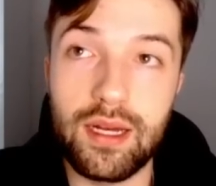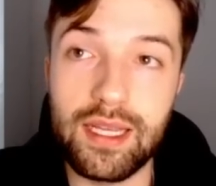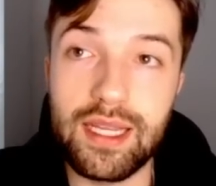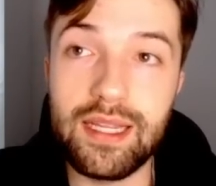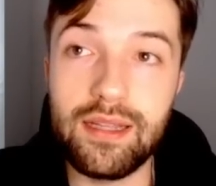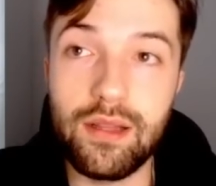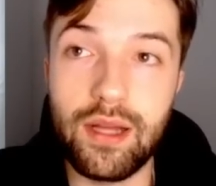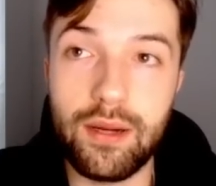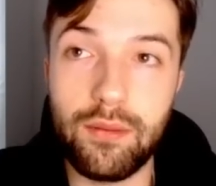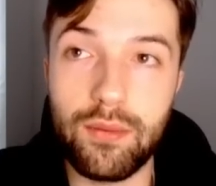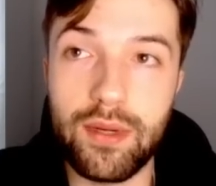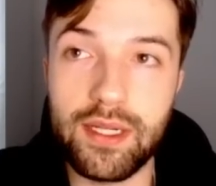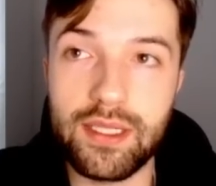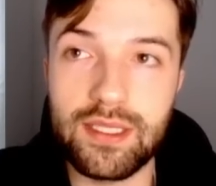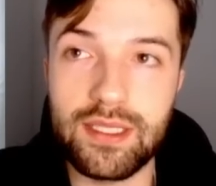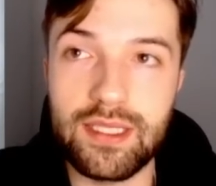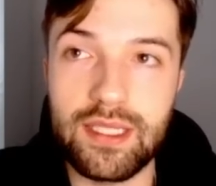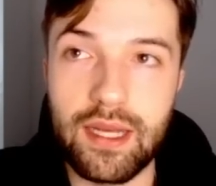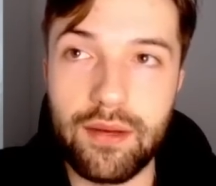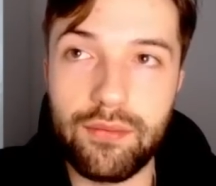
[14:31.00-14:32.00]
Eli Ricks
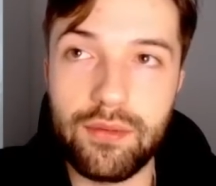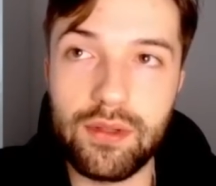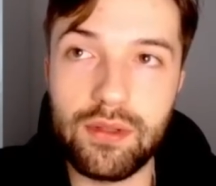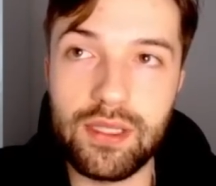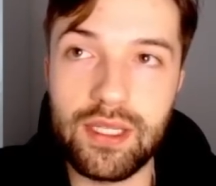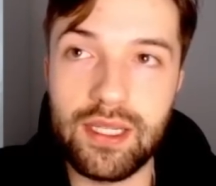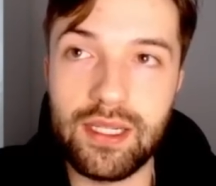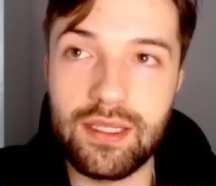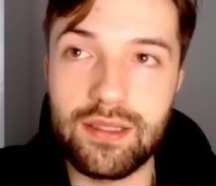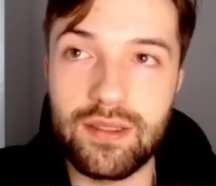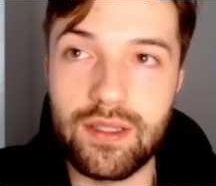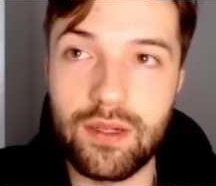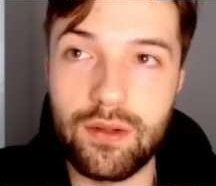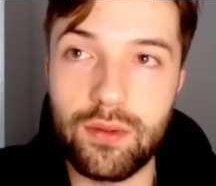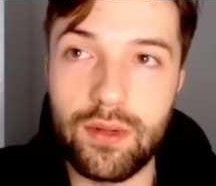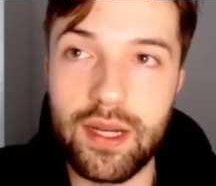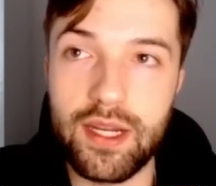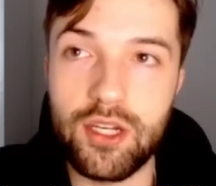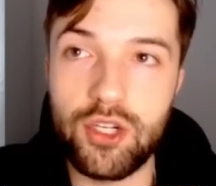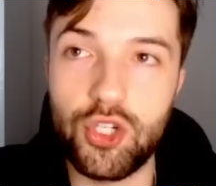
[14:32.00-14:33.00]
definitely in
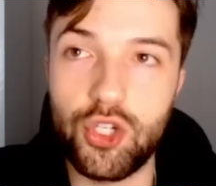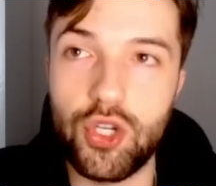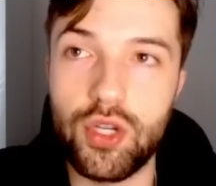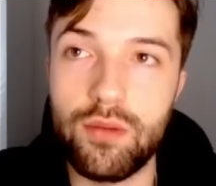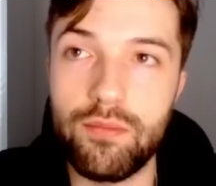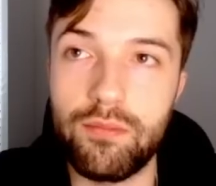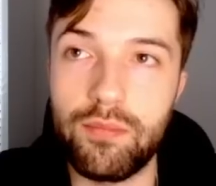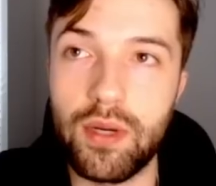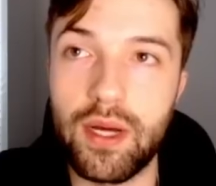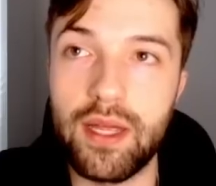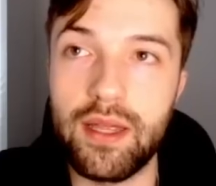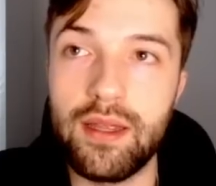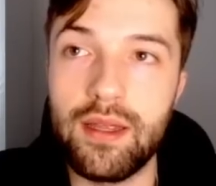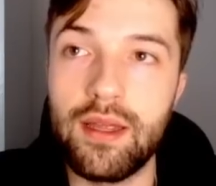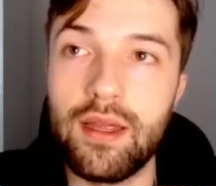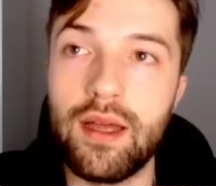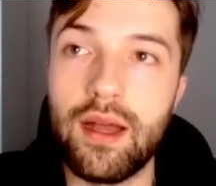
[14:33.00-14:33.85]
consideration, but